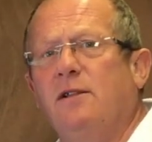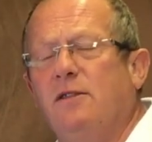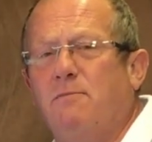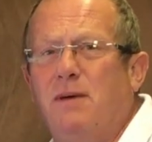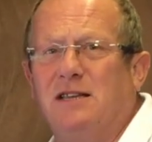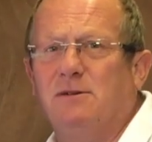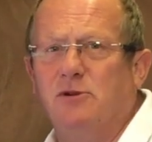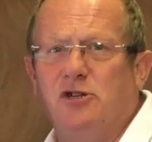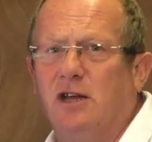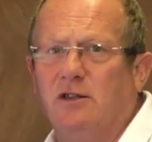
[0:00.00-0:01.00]
the better
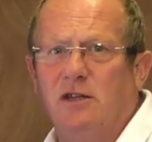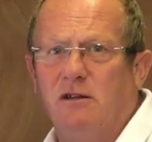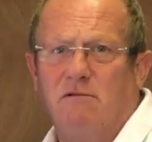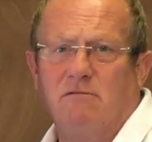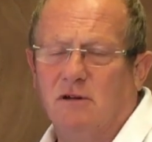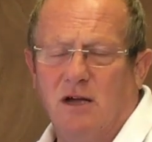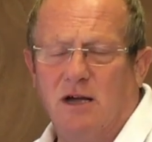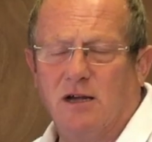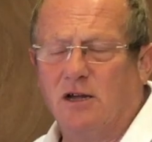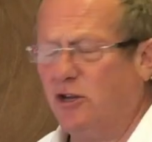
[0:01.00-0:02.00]
machine that you
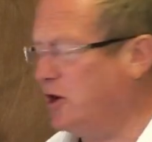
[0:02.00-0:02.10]
can